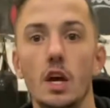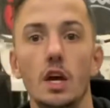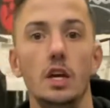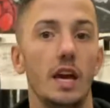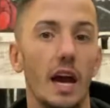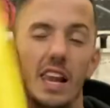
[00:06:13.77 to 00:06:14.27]

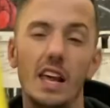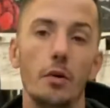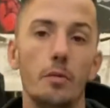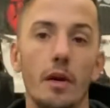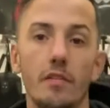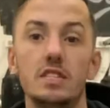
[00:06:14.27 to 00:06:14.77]
You get a little
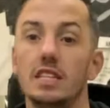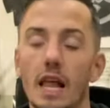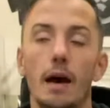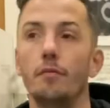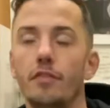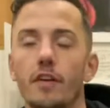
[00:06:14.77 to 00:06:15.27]
bit of a
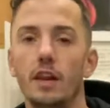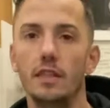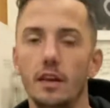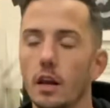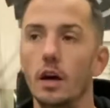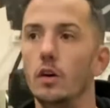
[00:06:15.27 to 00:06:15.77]
slap feel and then
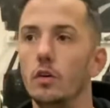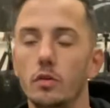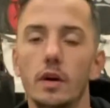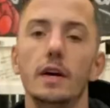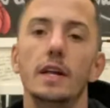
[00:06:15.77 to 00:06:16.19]
you're like, oh,